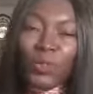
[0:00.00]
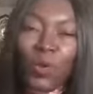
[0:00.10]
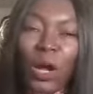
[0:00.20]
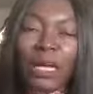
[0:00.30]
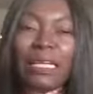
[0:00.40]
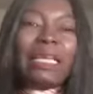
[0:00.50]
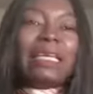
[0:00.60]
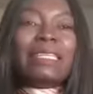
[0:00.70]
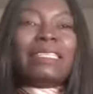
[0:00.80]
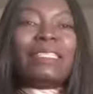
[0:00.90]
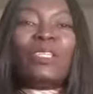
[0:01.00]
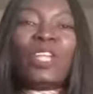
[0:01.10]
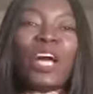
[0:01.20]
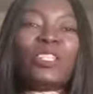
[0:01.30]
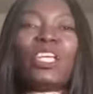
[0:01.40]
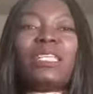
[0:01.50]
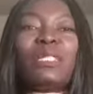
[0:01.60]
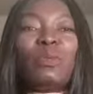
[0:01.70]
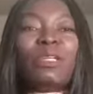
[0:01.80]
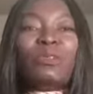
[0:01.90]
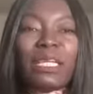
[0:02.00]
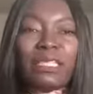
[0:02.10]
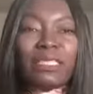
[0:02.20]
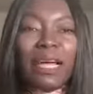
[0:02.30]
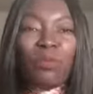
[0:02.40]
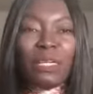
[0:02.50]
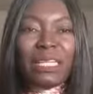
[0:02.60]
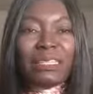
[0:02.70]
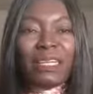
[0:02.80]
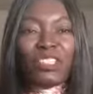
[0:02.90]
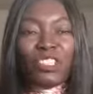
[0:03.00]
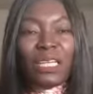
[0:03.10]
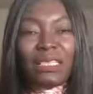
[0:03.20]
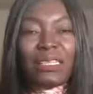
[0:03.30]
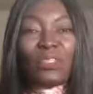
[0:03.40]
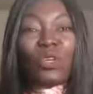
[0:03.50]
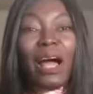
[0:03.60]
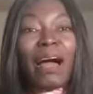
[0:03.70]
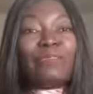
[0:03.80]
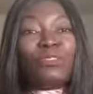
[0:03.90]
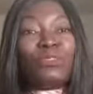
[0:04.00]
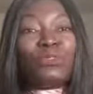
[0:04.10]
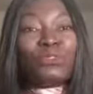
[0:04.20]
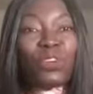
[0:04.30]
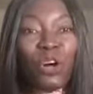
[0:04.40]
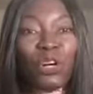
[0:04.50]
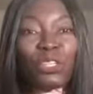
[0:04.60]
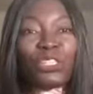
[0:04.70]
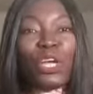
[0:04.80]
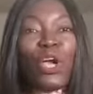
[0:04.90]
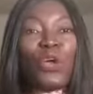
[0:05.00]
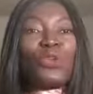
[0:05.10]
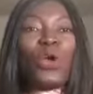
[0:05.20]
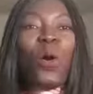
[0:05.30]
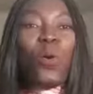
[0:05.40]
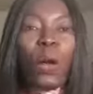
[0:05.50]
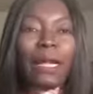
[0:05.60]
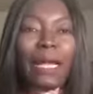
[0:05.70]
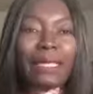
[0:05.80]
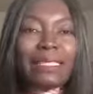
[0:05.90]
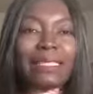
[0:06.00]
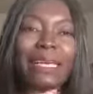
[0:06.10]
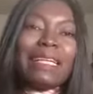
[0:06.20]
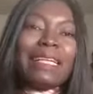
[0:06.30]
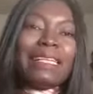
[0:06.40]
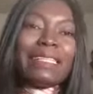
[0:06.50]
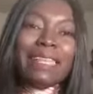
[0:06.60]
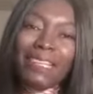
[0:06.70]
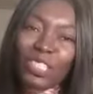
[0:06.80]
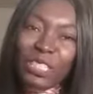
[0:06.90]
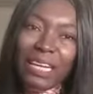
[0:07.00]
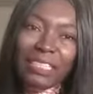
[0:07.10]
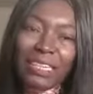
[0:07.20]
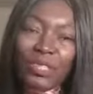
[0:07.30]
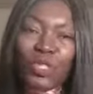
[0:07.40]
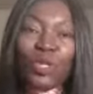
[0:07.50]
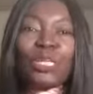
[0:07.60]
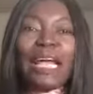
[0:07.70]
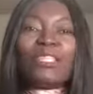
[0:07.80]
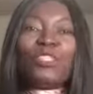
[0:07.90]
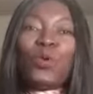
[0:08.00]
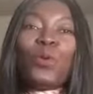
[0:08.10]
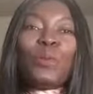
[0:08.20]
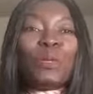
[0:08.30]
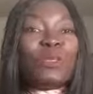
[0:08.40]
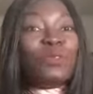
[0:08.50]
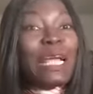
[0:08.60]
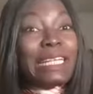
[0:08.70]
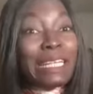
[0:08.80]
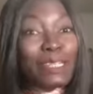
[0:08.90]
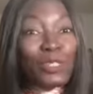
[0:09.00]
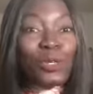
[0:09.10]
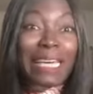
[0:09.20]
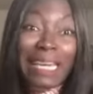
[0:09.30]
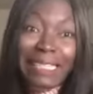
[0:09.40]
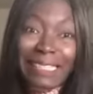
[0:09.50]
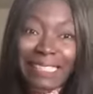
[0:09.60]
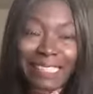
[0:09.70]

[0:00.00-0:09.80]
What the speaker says: one is not just being registered with these exchanges. You have to fund your wallet in these exchanges so that you will be ready to hit